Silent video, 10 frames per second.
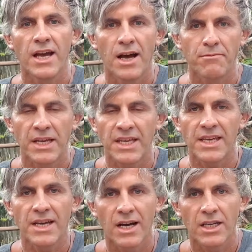I'm
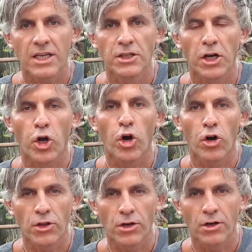here in
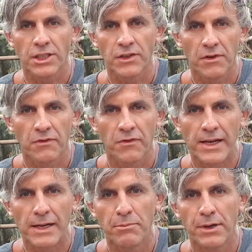Coron in the
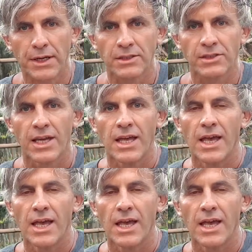Philippines,